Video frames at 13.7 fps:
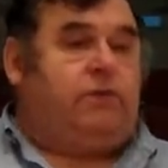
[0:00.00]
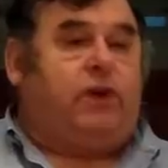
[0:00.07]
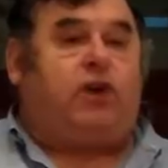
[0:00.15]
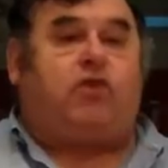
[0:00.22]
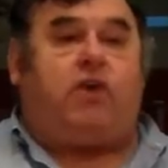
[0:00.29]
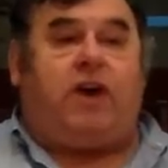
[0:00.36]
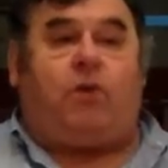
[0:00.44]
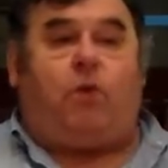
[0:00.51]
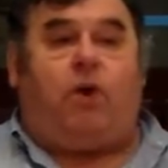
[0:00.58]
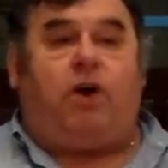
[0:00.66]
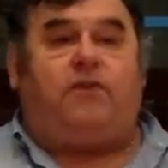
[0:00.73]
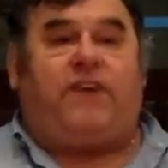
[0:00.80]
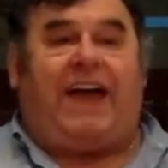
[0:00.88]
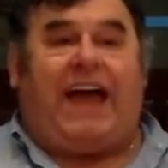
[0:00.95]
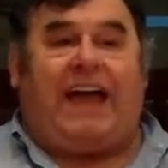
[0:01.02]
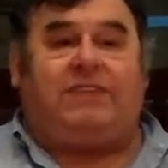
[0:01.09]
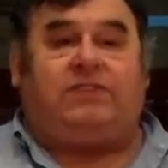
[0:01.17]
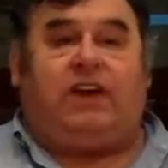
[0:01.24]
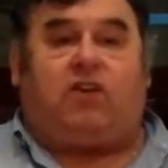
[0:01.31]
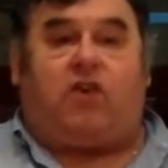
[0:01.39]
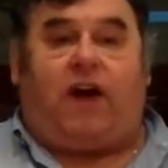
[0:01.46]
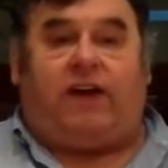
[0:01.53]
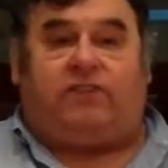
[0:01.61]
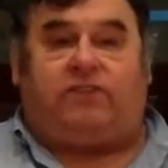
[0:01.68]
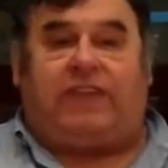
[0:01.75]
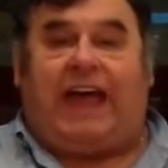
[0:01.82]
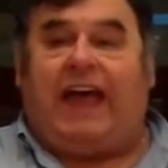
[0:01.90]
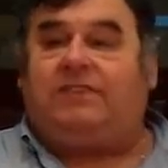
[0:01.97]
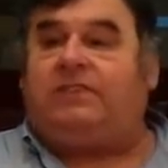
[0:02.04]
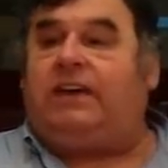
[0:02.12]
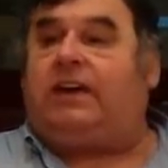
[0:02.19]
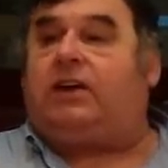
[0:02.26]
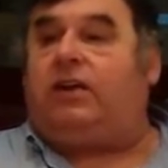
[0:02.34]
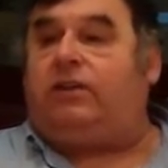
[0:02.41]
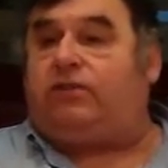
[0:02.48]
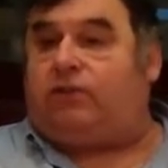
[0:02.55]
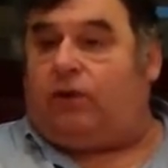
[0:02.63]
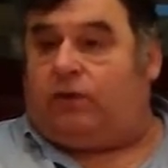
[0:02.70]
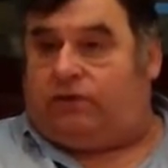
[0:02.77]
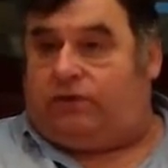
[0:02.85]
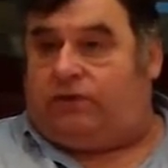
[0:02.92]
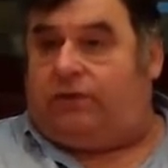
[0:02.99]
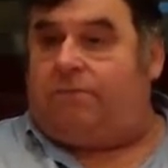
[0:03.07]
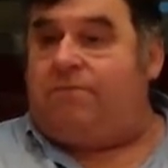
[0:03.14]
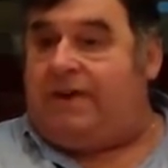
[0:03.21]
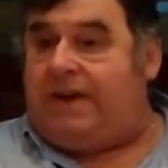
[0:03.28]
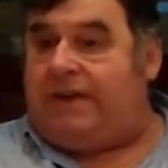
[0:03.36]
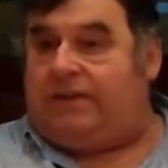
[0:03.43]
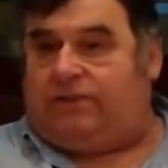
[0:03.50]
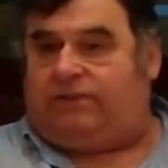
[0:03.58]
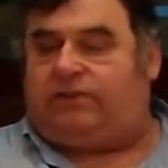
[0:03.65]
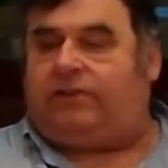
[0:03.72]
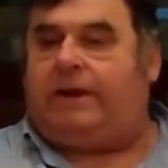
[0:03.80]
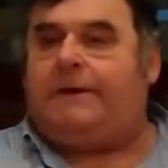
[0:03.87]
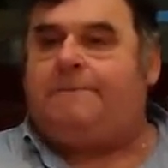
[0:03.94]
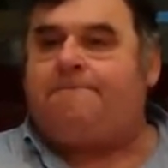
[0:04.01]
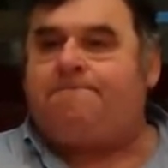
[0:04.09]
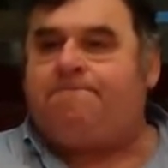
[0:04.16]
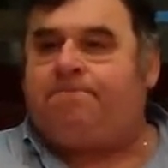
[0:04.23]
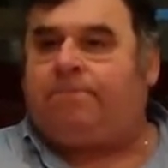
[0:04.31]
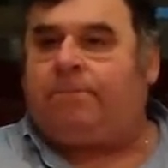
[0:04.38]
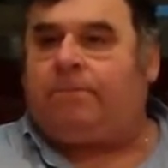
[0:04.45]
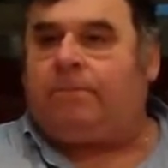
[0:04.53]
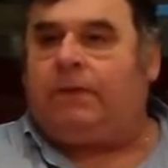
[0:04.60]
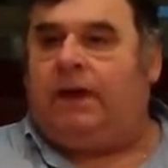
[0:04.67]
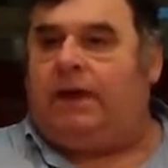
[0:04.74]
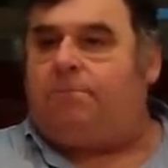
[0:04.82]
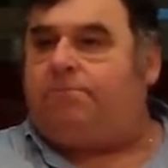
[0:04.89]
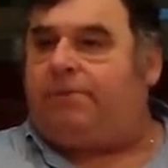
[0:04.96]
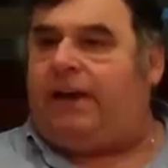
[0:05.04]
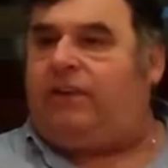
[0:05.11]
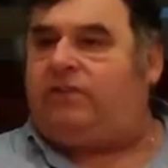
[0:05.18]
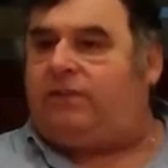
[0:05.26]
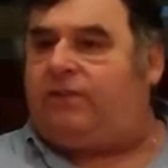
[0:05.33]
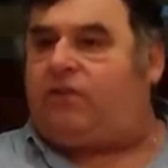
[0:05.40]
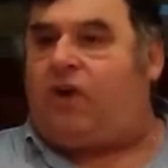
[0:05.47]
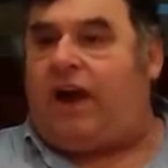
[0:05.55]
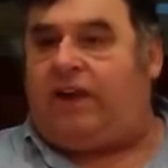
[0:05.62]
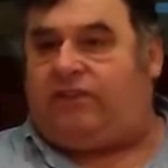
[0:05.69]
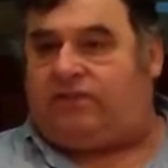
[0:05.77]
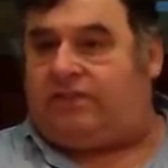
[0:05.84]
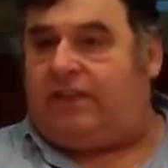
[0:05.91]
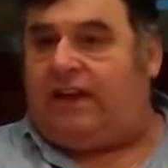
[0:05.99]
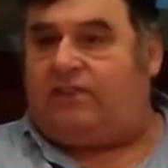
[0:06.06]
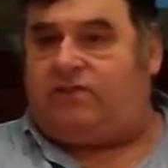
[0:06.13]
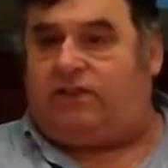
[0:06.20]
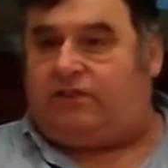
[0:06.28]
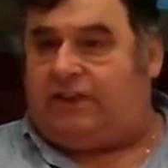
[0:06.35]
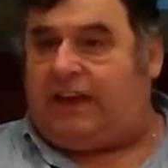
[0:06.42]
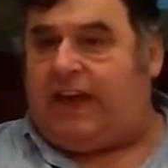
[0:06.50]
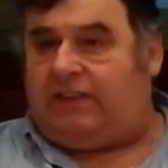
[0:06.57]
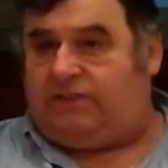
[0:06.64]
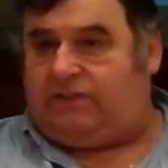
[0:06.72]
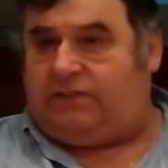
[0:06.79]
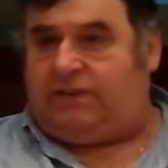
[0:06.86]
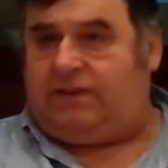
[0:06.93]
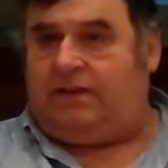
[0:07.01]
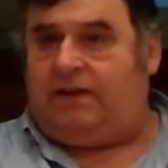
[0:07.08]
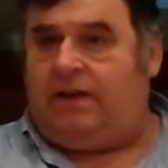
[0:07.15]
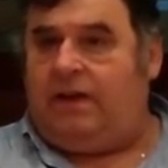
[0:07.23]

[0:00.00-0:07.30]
The Greek word for antichrist, antichristos, means in place of Christ, not just against.